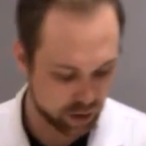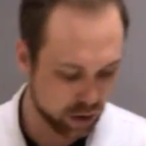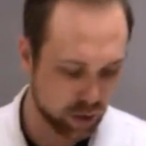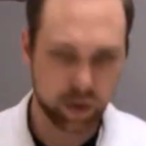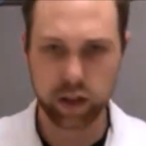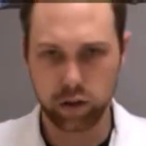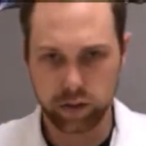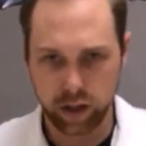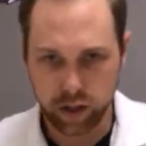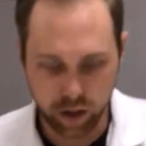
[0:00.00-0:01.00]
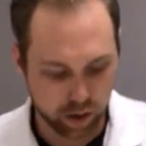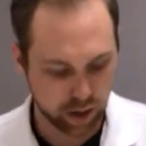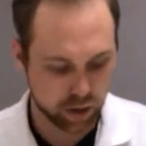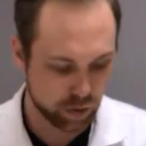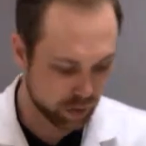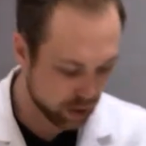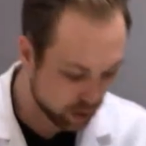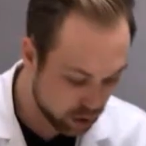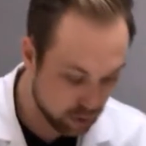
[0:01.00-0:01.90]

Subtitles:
So you can really use any color that you want.